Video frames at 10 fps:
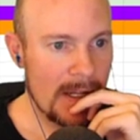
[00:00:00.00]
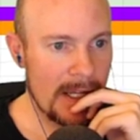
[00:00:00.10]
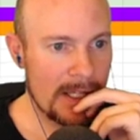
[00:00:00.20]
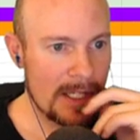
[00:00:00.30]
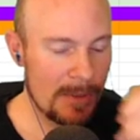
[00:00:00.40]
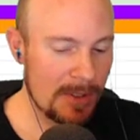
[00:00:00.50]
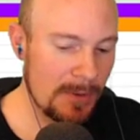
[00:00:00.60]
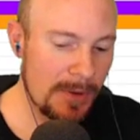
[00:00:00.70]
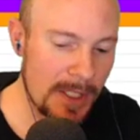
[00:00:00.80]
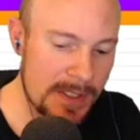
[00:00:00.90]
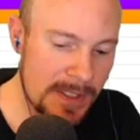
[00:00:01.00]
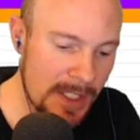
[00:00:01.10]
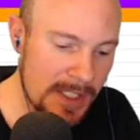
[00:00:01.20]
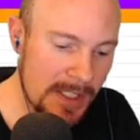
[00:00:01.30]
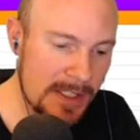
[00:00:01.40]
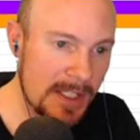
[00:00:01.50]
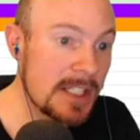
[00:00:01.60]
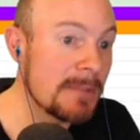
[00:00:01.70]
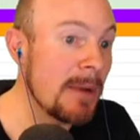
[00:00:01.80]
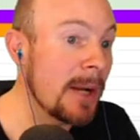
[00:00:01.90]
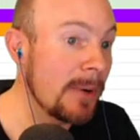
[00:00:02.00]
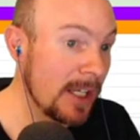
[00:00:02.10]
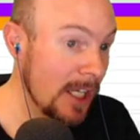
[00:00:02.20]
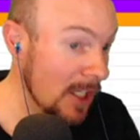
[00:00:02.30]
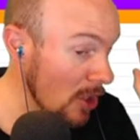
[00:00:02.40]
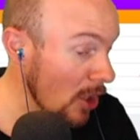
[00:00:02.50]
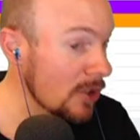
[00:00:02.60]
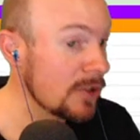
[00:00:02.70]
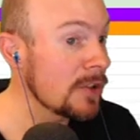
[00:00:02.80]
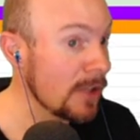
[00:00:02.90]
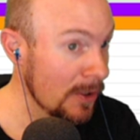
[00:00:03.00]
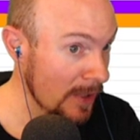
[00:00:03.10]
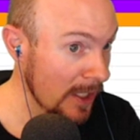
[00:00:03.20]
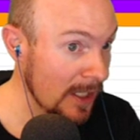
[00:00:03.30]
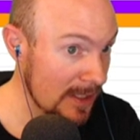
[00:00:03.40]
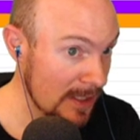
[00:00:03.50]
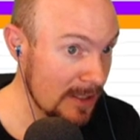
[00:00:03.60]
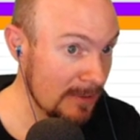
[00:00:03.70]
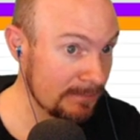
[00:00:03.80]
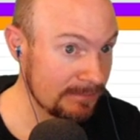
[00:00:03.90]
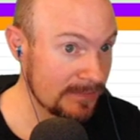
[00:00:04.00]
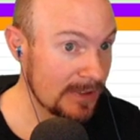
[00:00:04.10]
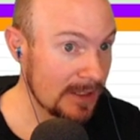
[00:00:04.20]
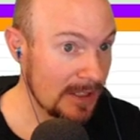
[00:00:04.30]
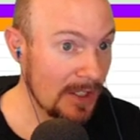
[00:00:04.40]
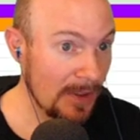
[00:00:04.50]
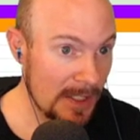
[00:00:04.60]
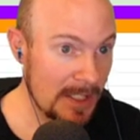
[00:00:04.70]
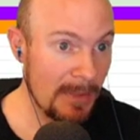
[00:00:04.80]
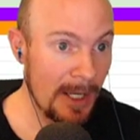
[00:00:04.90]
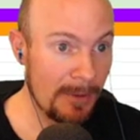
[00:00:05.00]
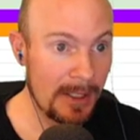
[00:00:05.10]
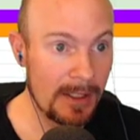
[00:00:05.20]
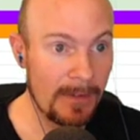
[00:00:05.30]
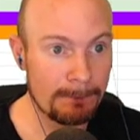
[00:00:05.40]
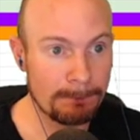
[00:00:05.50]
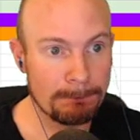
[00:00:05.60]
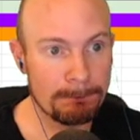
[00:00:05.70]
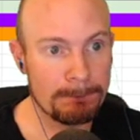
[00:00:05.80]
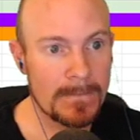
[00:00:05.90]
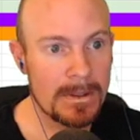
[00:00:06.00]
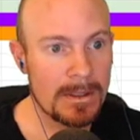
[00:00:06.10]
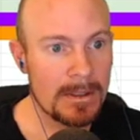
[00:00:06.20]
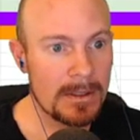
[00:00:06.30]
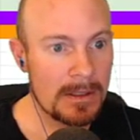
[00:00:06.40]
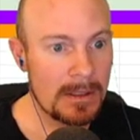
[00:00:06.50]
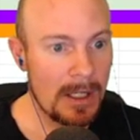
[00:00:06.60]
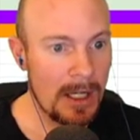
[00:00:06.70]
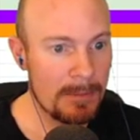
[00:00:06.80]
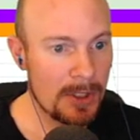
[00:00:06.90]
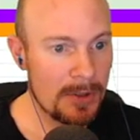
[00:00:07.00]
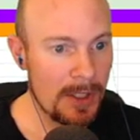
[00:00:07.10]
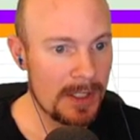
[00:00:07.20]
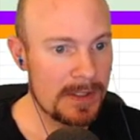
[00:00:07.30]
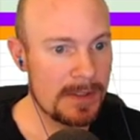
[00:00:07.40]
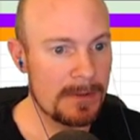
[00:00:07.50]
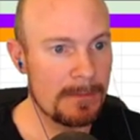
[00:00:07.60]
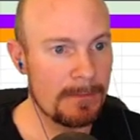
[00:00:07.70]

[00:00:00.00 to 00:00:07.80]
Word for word: I think I'm gonna do this. This is this is my ranking. Y'all can do your own ranking system. This is my ranking. I'm gonna do this.